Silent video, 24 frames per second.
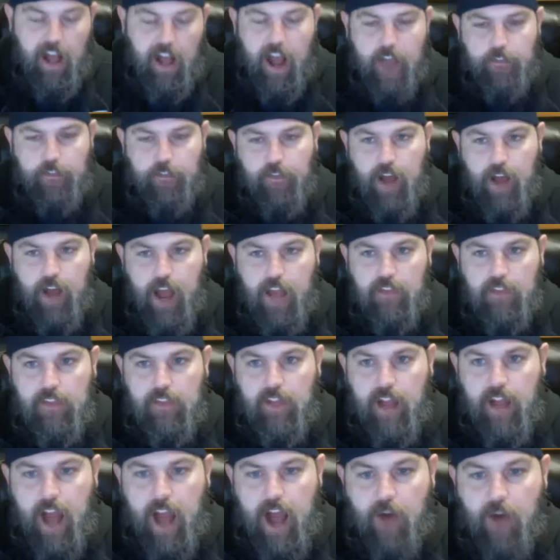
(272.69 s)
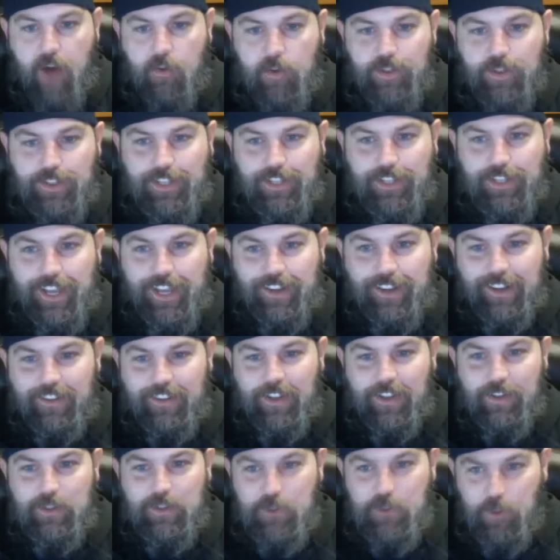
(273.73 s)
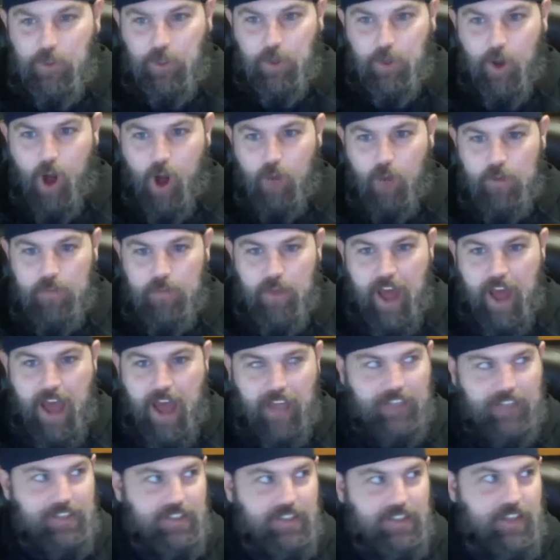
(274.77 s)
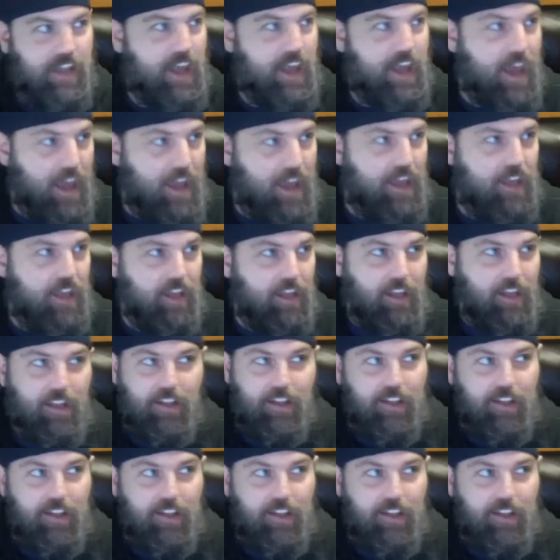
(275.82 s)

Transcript: I find that hours later they'll sort of call me back and say, hey,